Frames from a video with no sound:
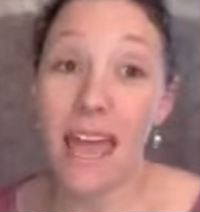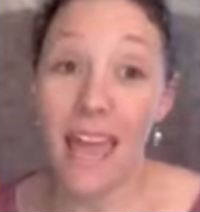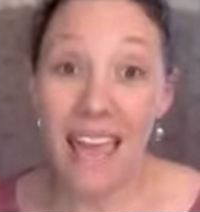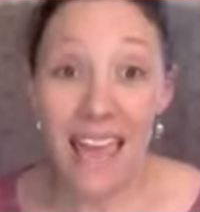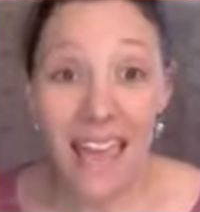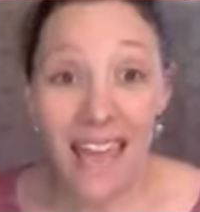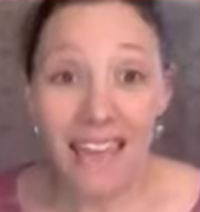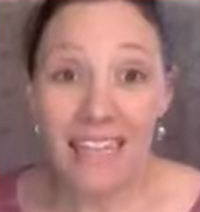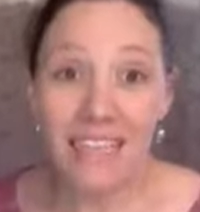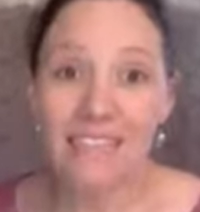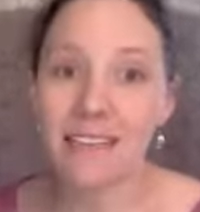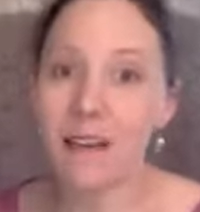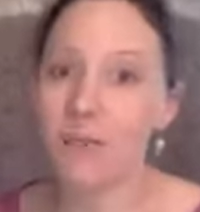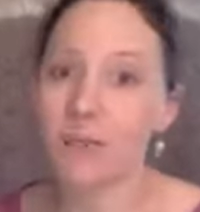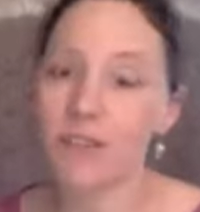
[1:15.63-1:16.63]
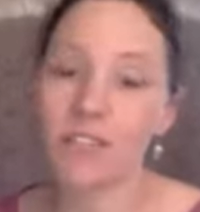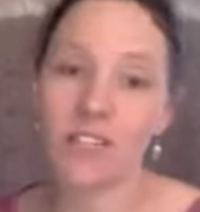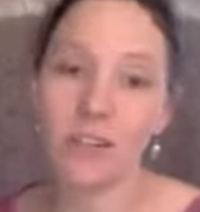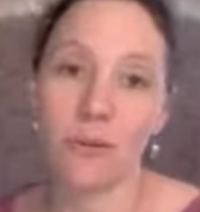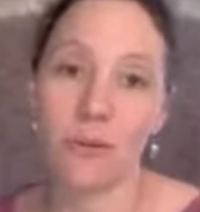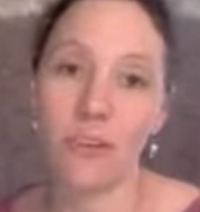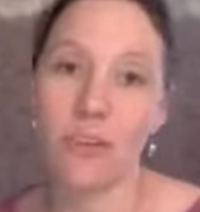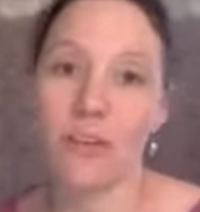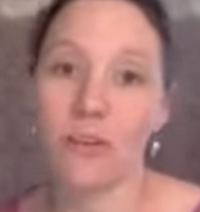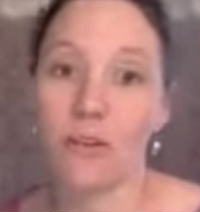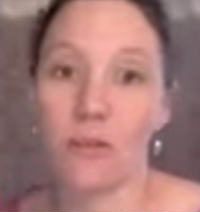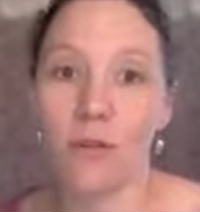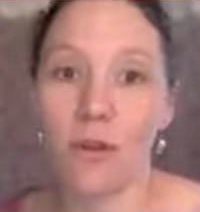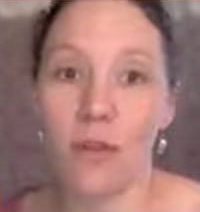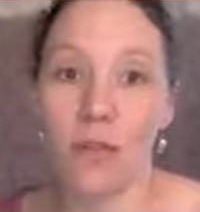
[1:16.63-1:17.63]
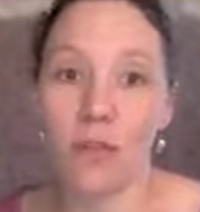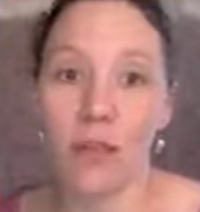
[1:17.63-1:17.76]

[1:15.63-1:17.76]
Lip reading: and it's not really showing you